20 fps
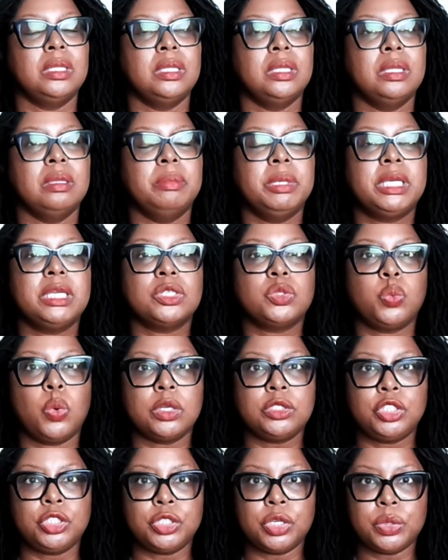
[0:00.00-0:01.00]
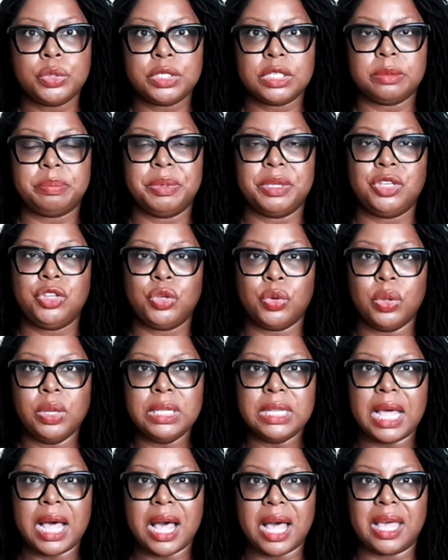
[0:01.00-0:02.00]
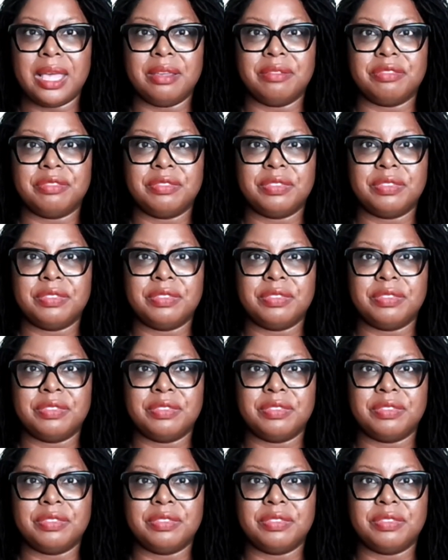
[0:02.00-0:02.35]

Because what shows up in your life